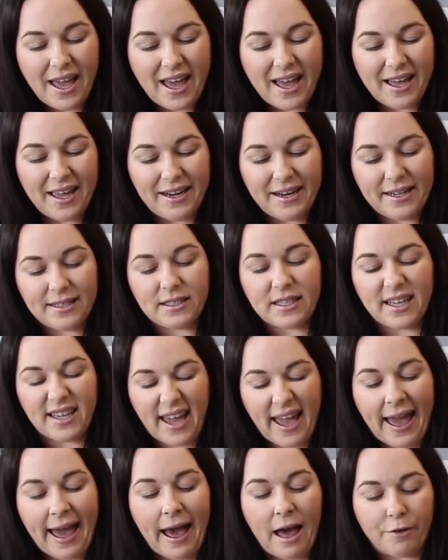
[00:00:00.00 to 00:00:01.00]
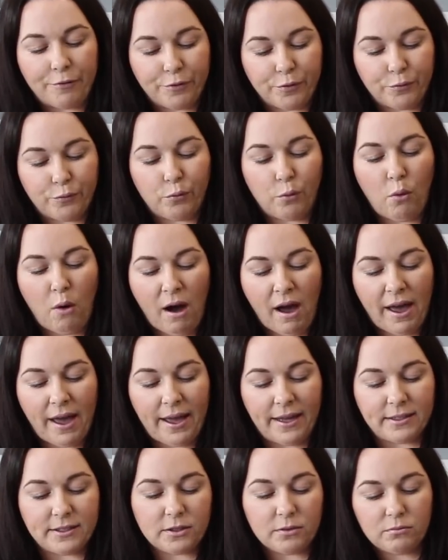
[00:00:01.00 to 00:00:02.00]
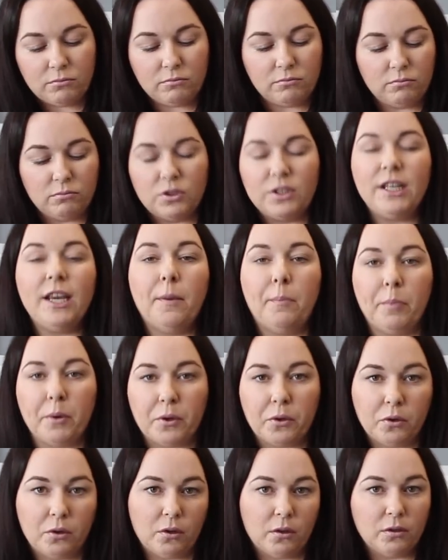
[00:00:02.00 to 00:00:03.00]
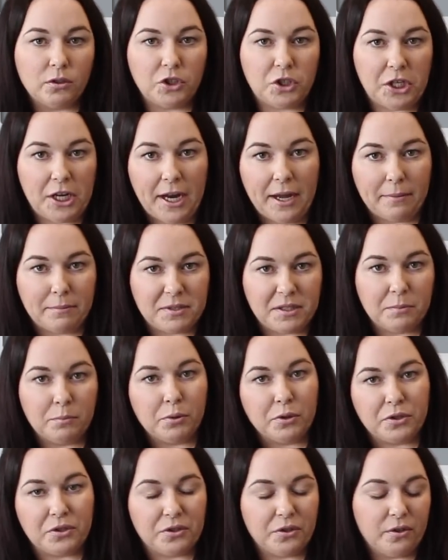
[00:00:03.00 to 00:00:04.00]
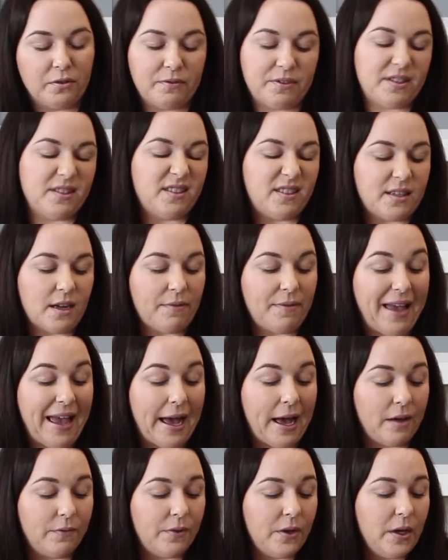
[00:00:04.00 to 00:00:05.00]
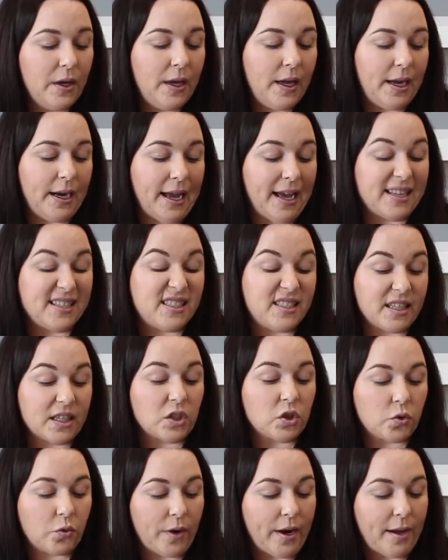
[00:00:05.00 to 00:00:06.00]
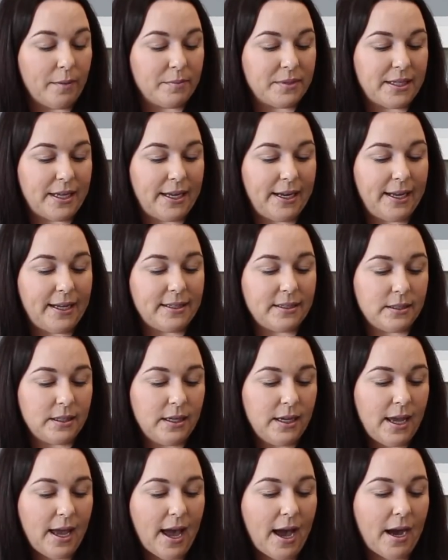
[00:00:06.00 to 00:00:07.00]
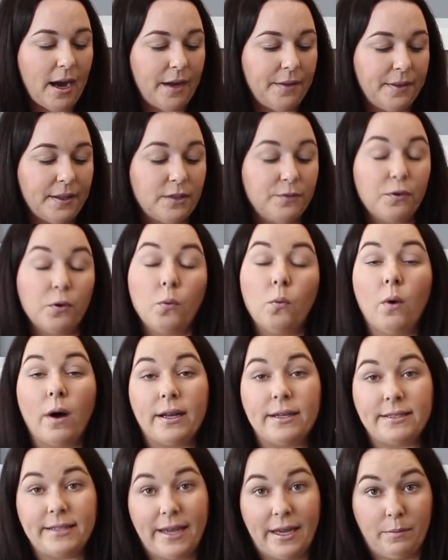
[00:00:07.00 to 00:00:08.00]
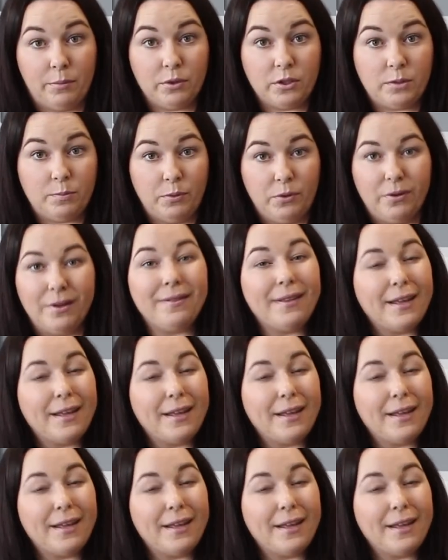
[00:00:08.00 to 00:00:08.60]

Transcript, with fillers: and it's like half of what typical jams and preserves and stuff have, and it has six grams in it, and that's for one tablespoon,